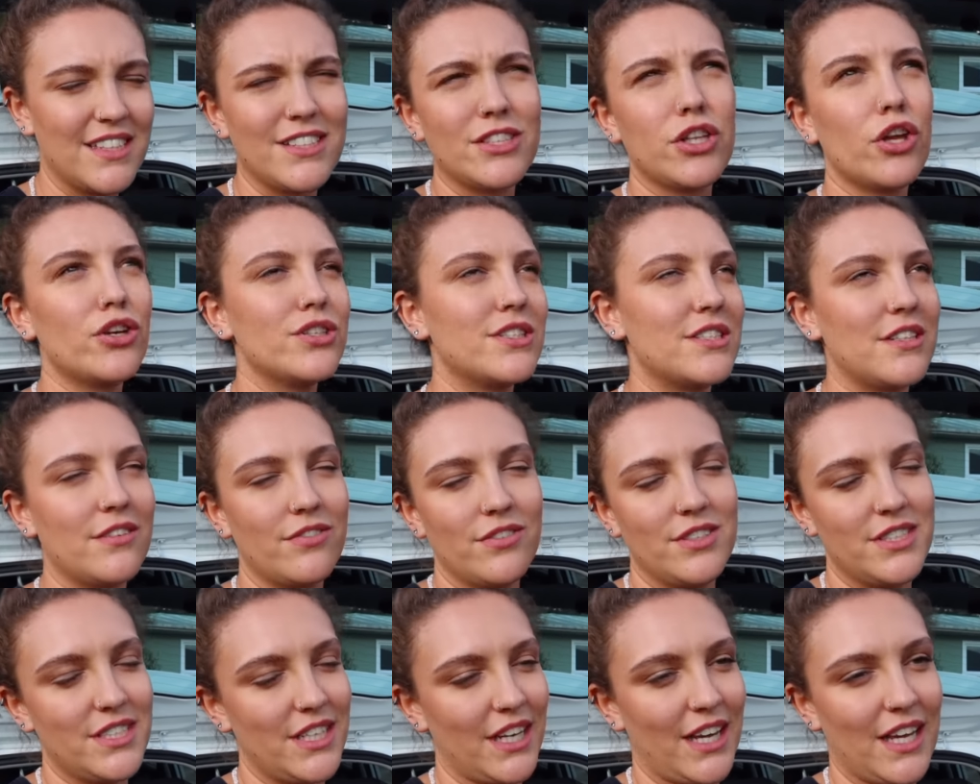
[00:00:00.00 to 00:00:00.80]
There's loads of
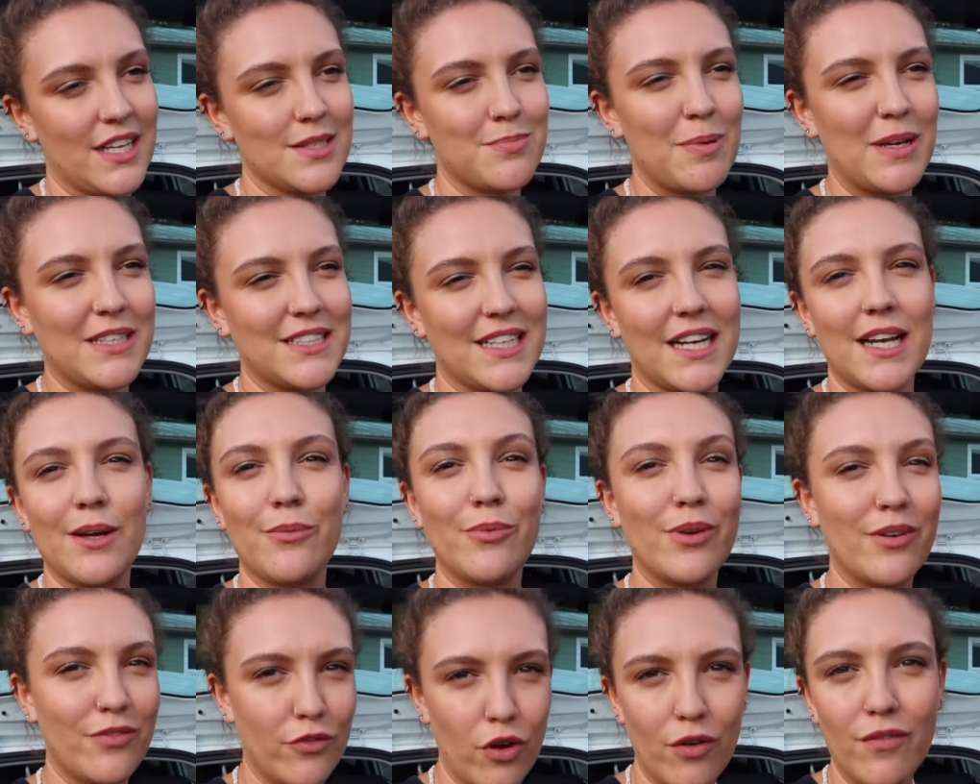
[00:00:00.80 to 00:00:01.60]
different tickets. Basically,
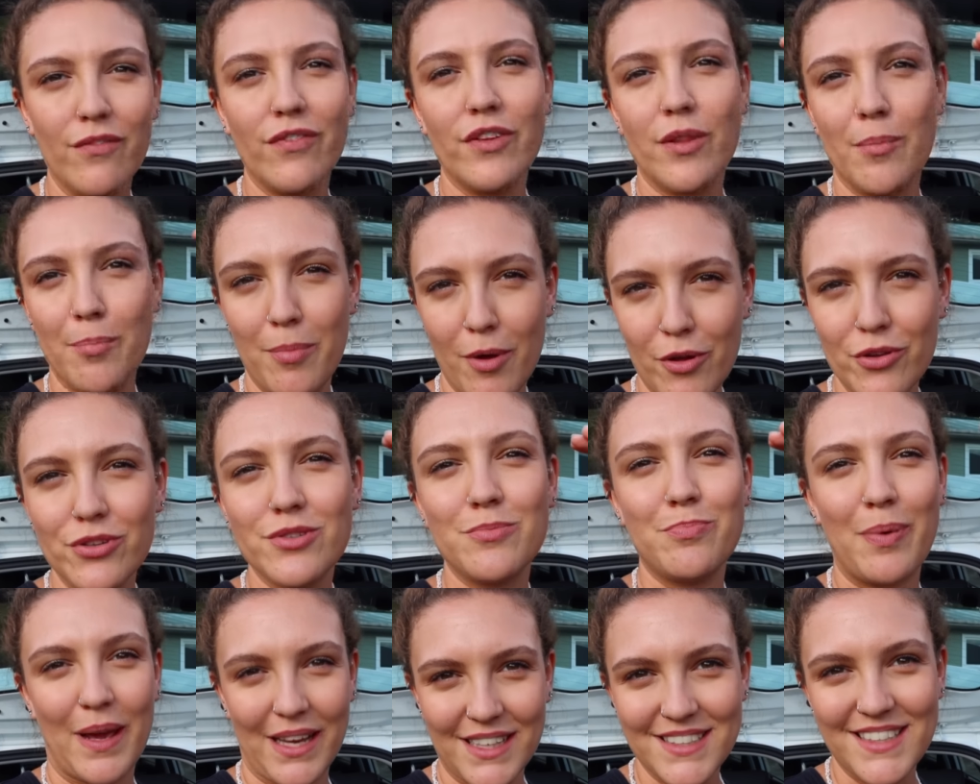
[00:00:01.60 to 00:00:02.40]
we've gone for the
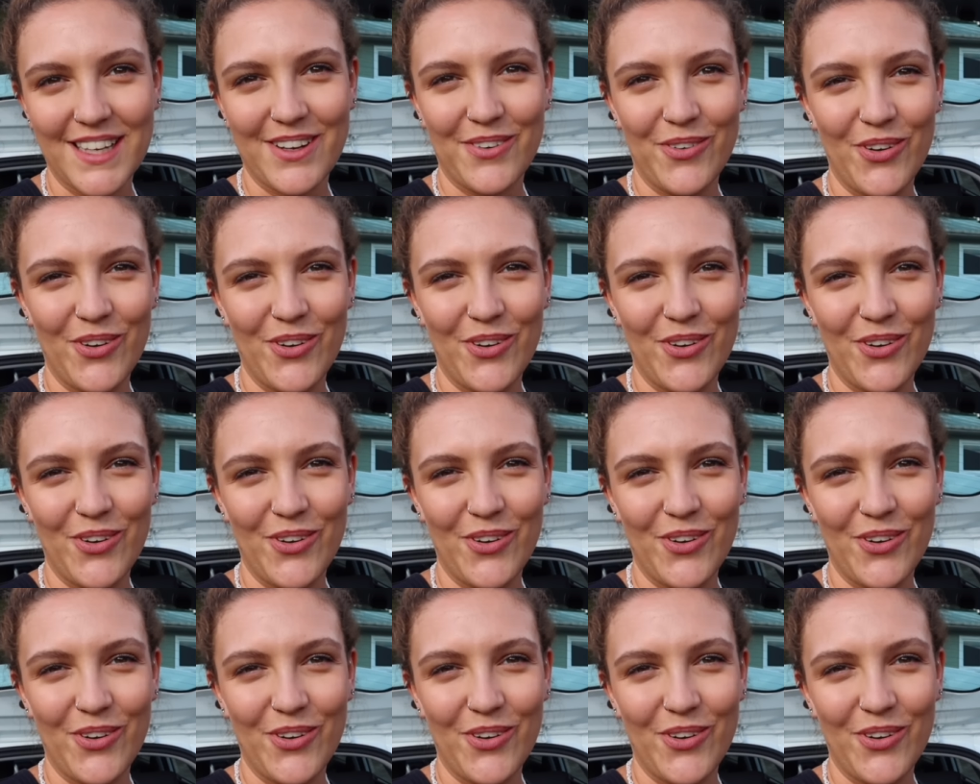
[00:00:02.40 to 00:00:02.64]
most basic